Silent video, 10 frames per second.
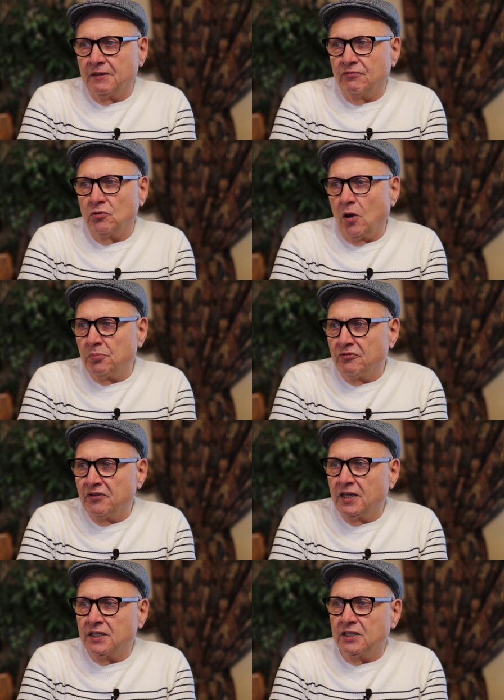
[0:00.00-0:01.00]
If you are
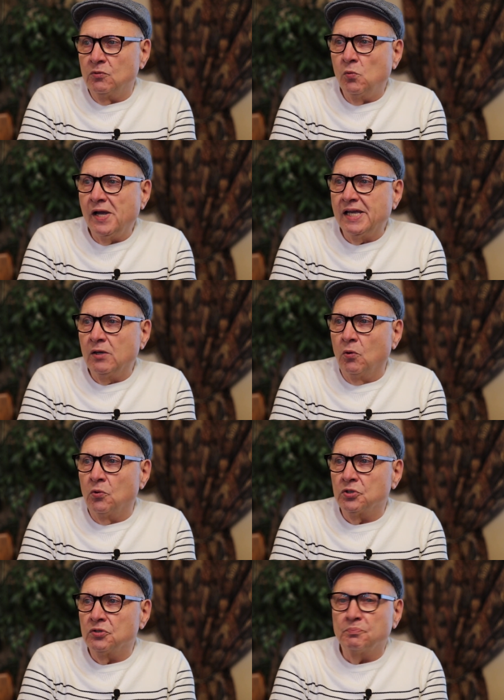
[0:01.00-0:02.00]
prophetic in any way,
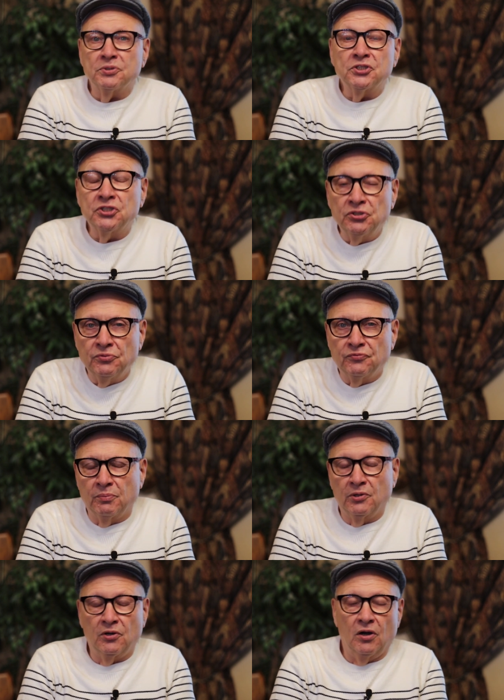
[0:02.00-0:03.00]
or you pursue
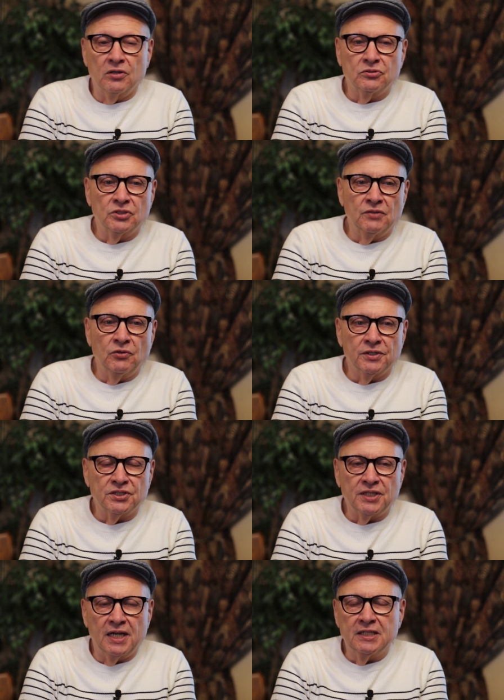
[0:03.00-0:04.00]
from God to give you
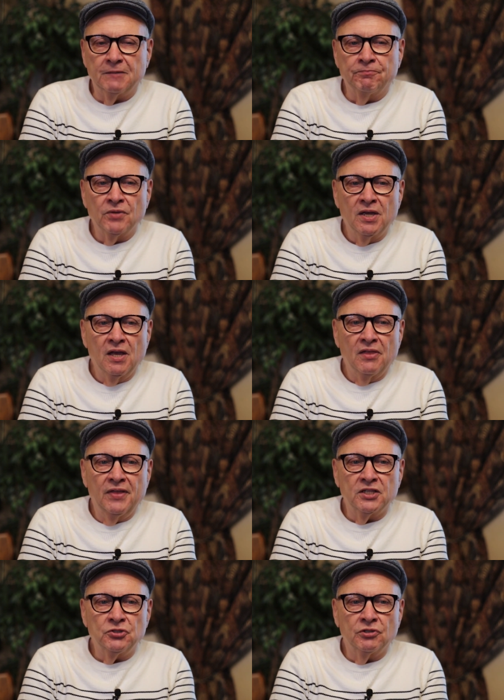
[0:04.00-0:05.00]
understanding
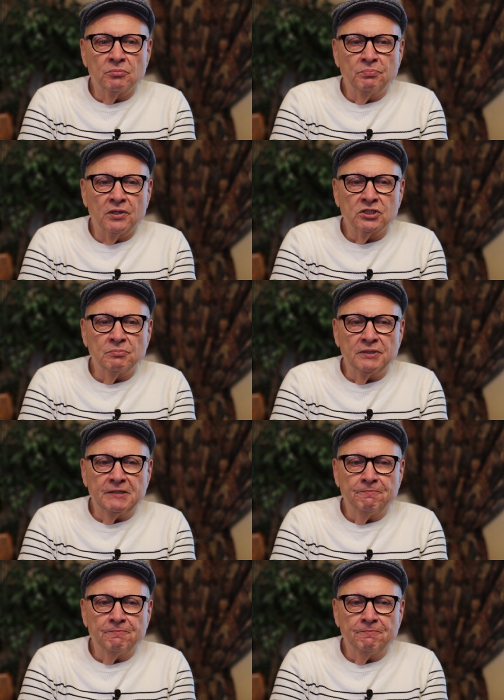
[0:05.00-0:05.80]
that you can possibly